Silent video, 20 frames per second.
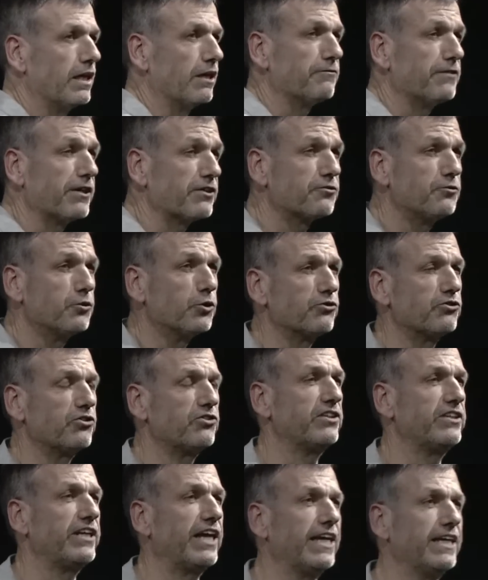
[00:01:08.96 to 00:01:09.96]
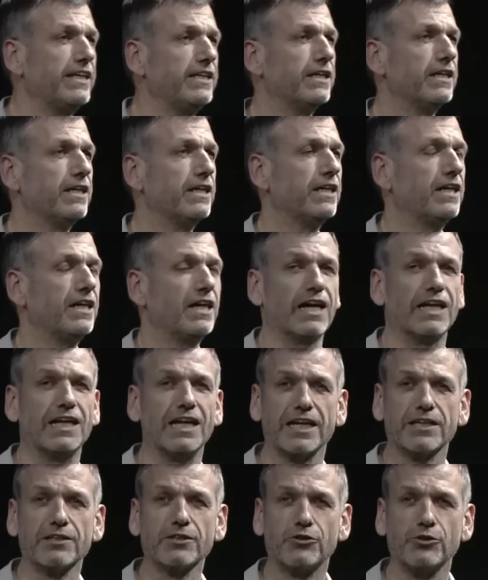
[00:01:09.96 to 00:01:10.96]
Now, fast forward to today,
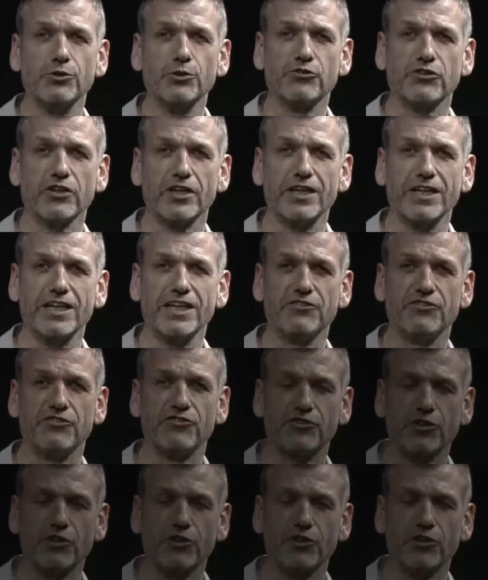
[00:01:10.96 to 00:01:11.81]
and Land Cruiser is